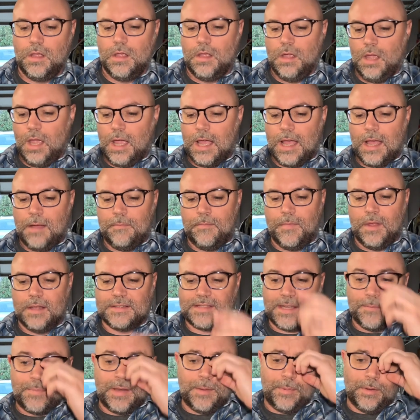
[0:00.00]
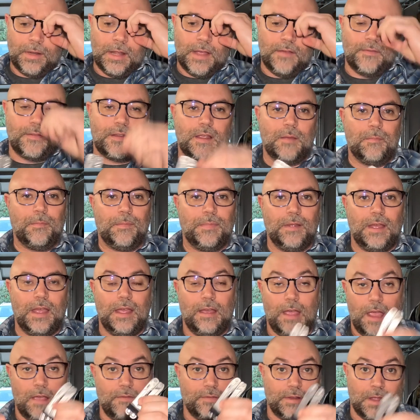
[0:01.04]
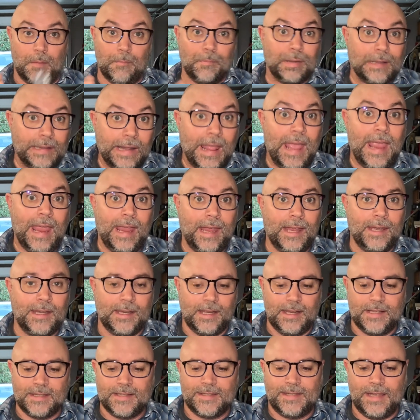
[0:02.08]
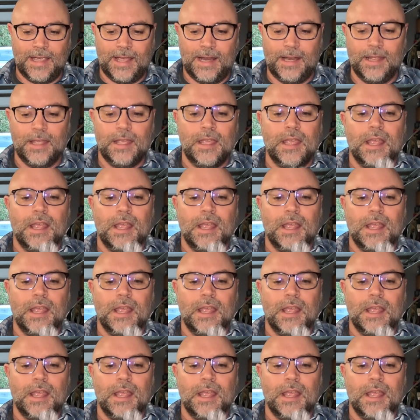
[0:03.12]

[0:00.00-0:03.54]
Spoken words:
some people have complained and said,